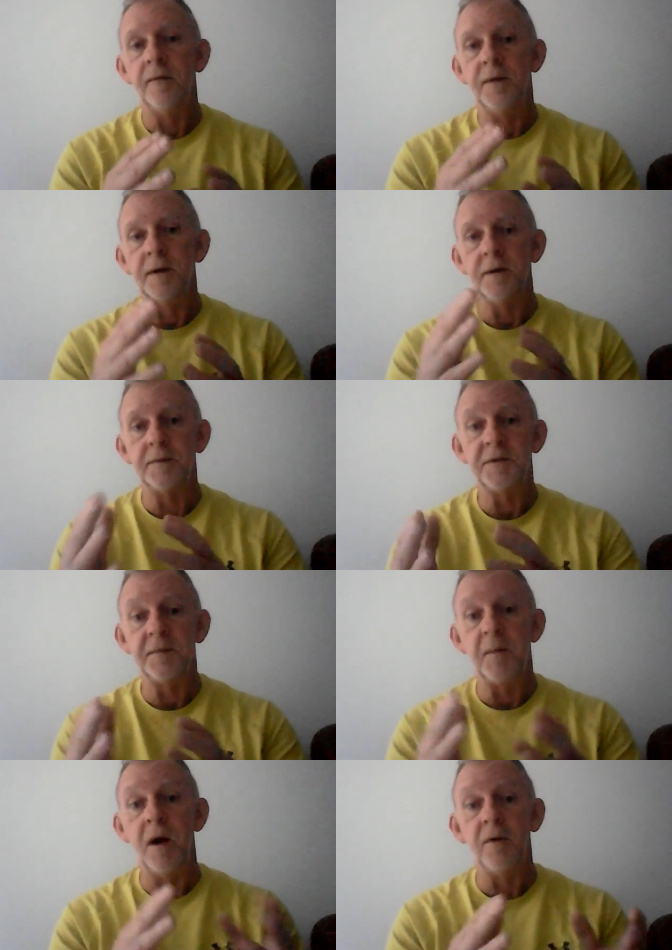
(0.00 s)
the
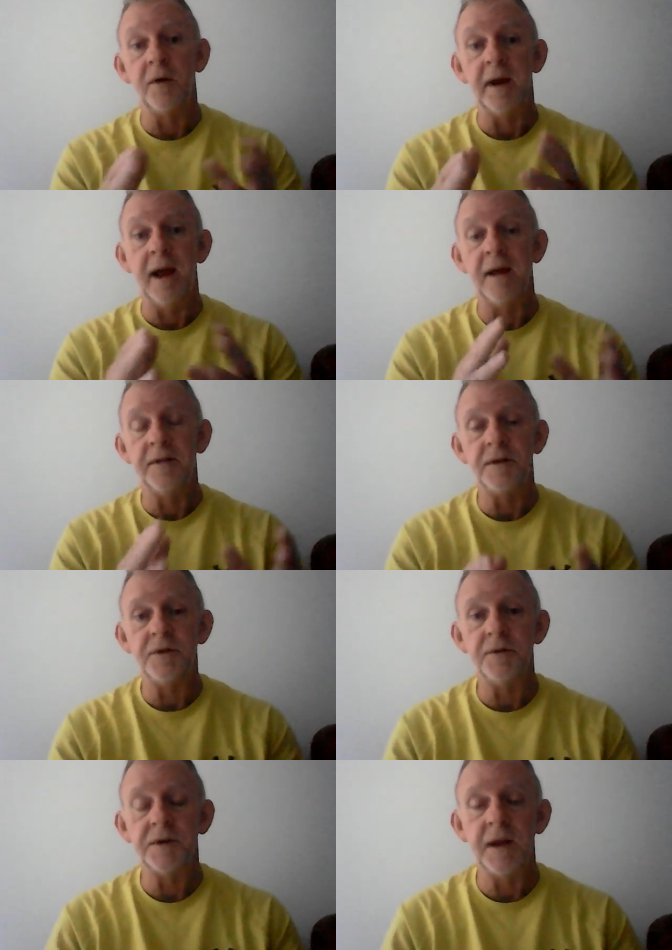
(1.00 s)
smaller guy
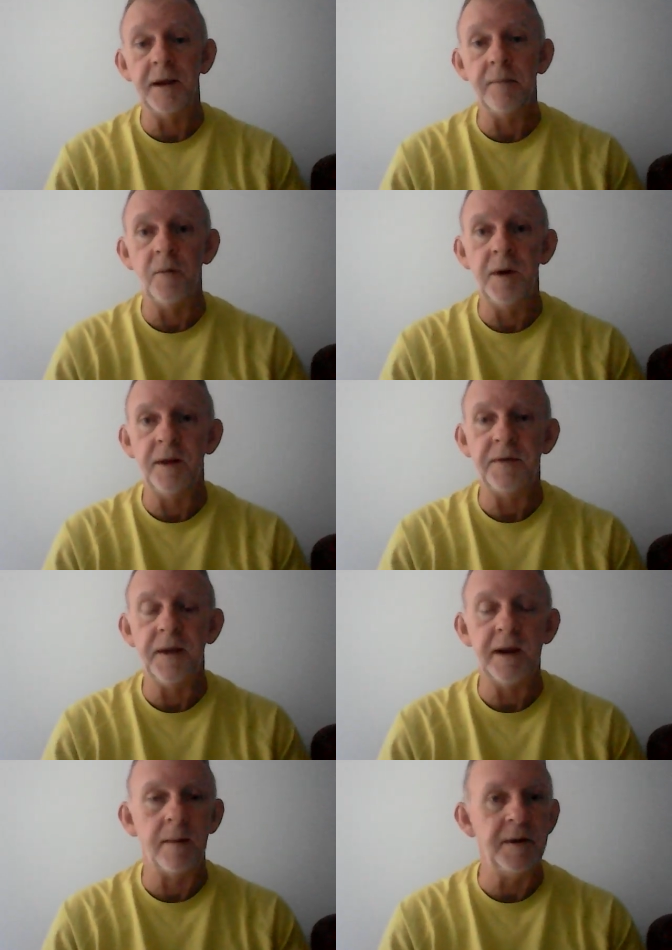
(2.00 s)
that you see him with,
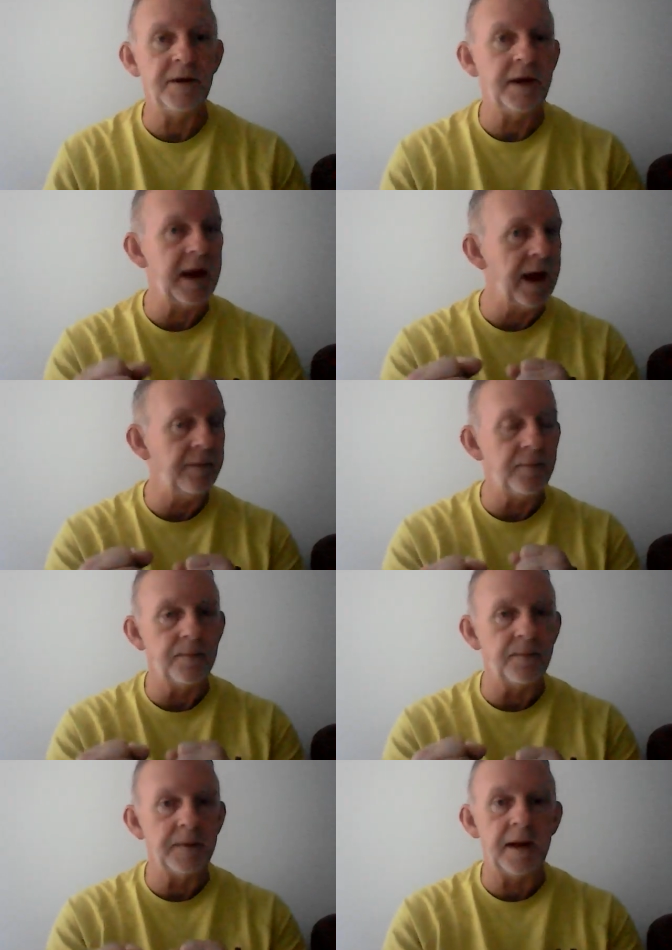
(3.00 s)
he, I mean, you can't,
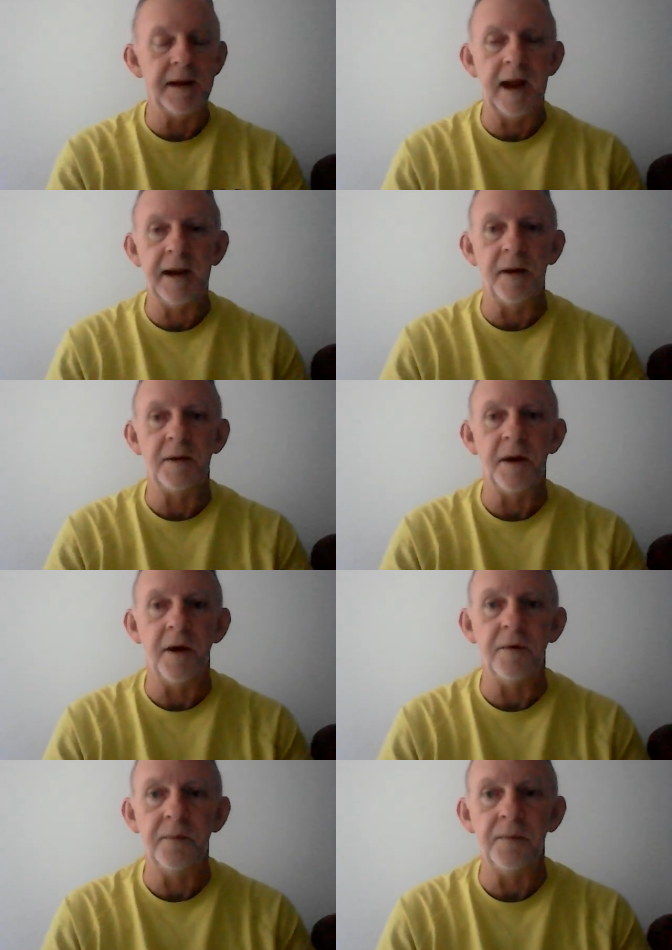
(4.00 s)
he can't
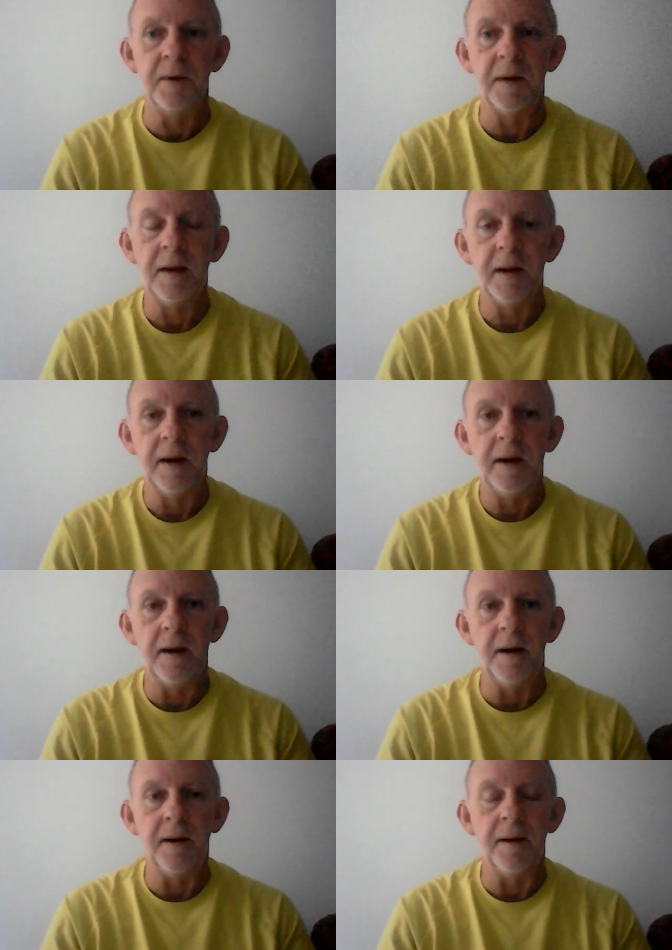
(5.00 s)
unload.
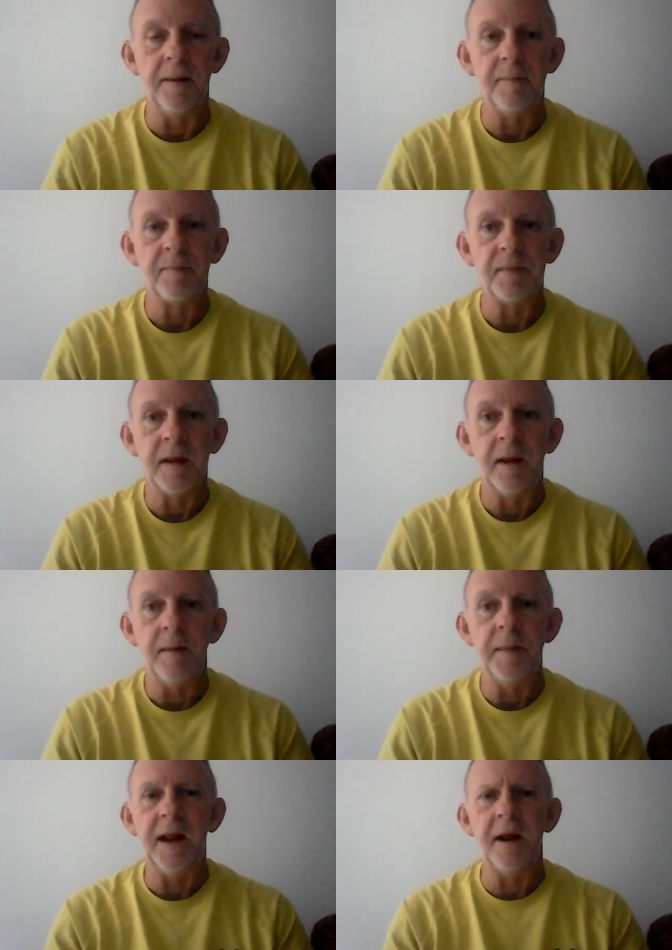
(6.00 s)
Uh,
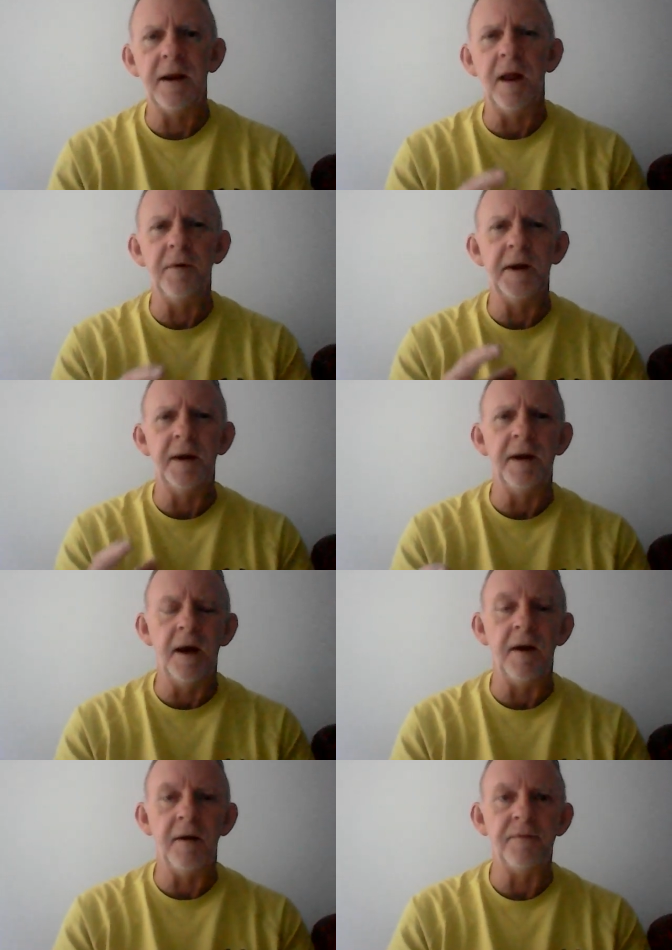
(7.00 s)
but he unloaded
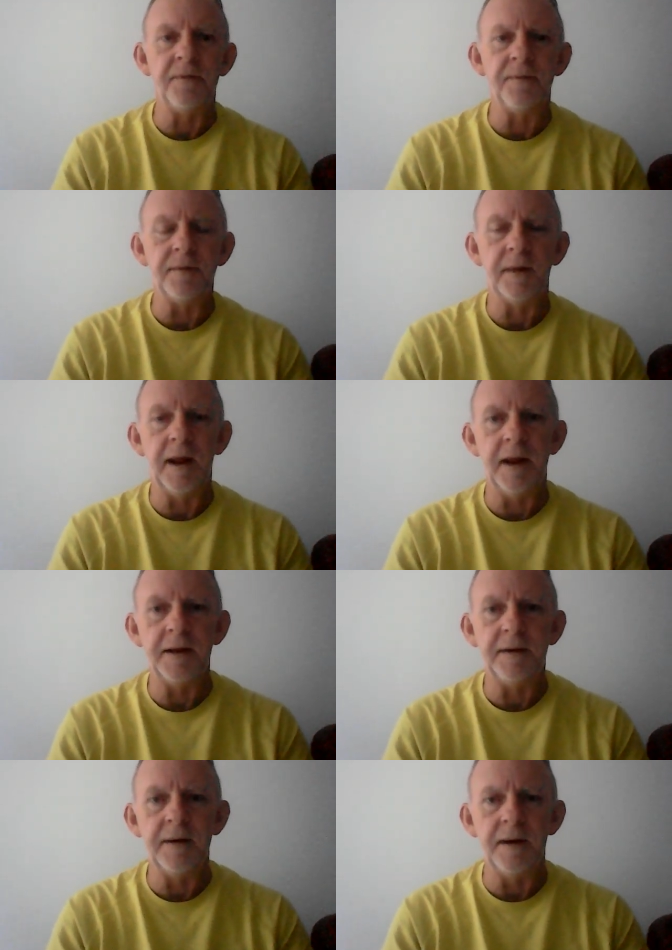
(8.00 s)
enough
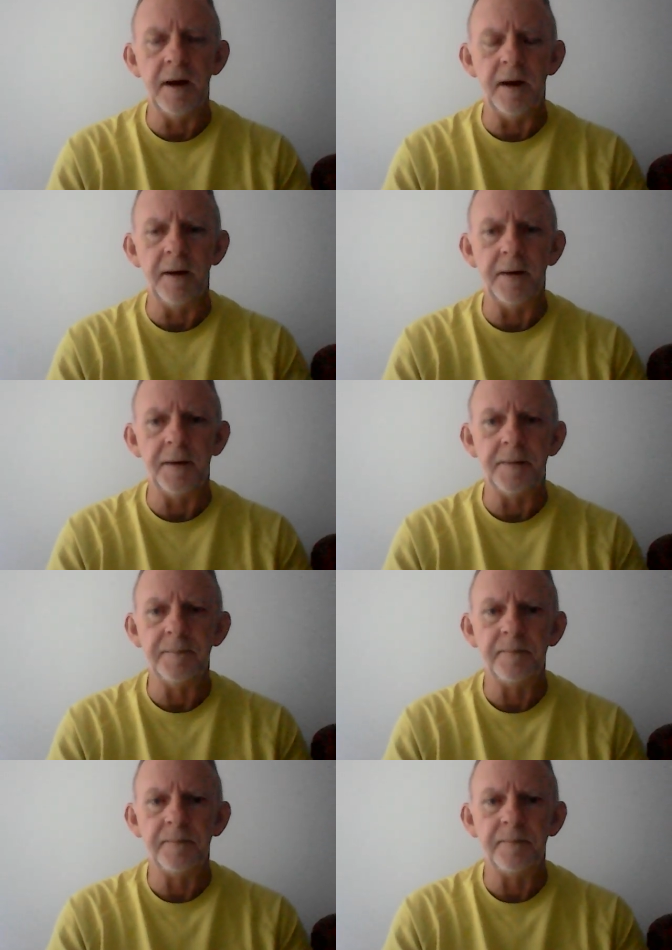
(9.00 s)
that uh,